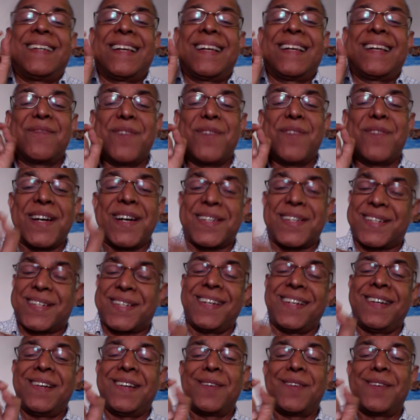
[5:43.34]

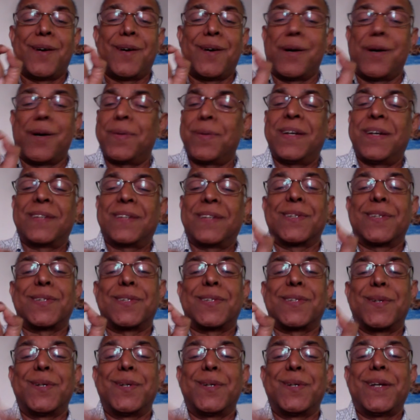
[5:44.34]
version of the
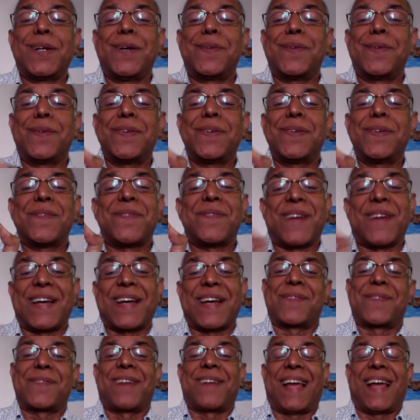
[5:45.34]
story of
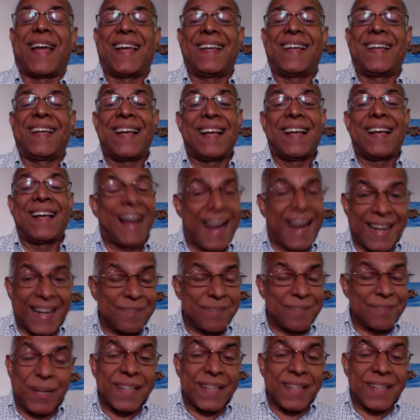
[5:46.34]
Firefly.
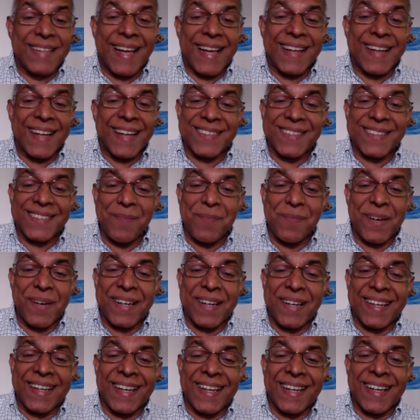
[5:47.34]
But they are still
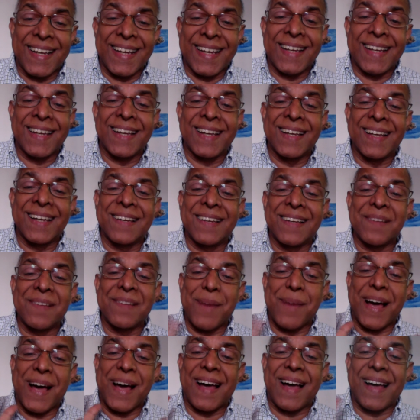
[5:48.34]
pretty.
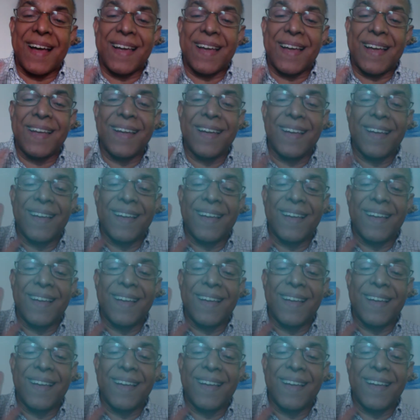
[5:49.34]
Bye.